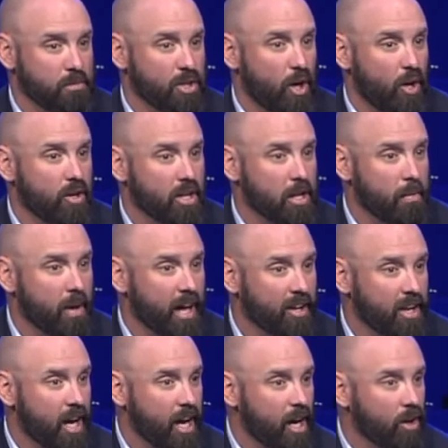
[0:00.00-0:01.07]
I'm talking
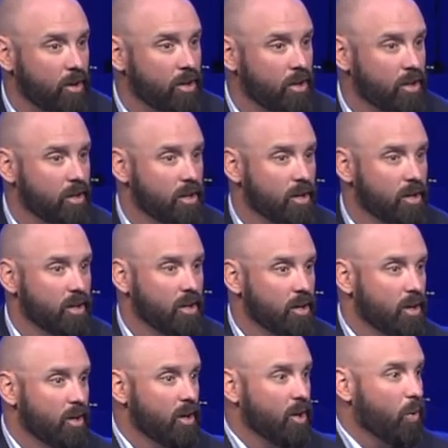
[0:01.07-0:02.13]
about now?
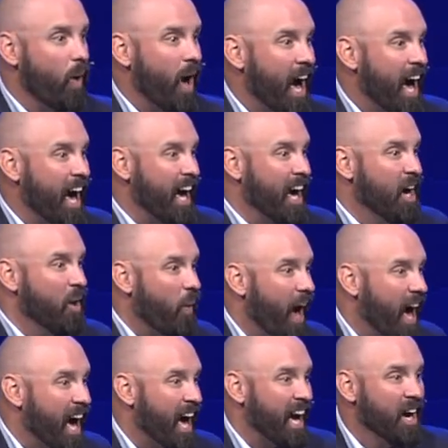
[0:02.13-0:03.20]
Why?
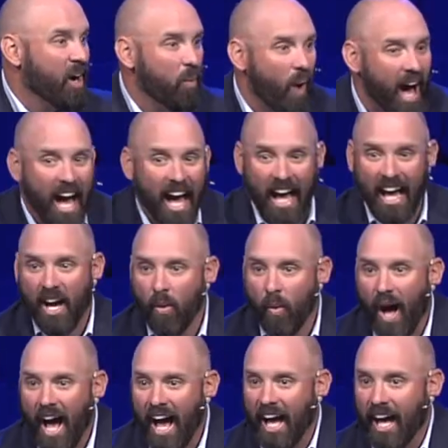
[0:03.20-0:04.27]
Why? Why?
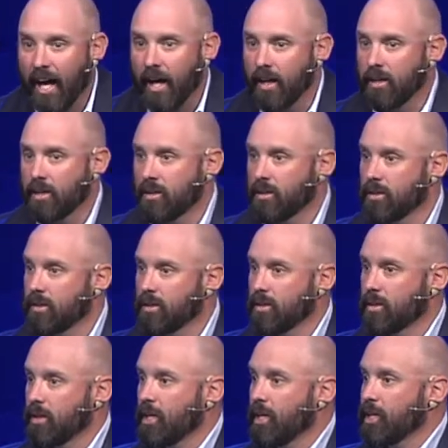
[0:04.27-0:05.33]
Why?
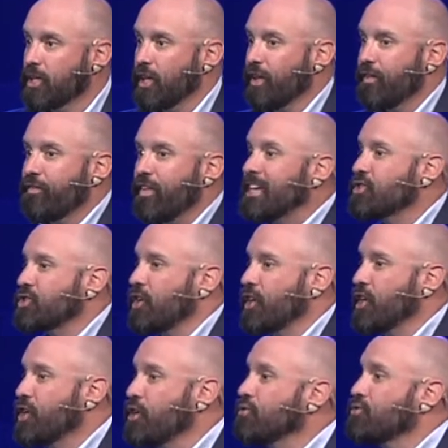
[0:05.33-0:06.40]
till
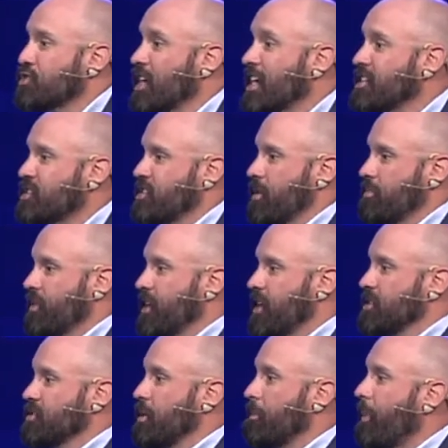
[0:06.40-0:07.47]
eventually you say
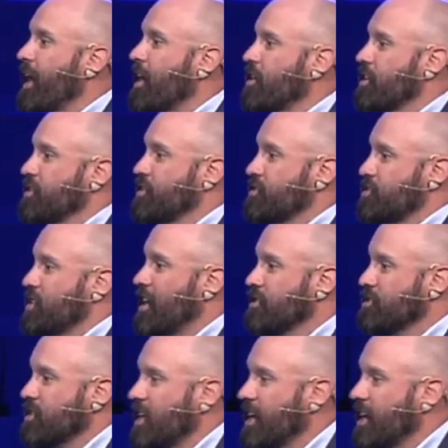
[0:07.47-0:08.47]
something as a parent that sounds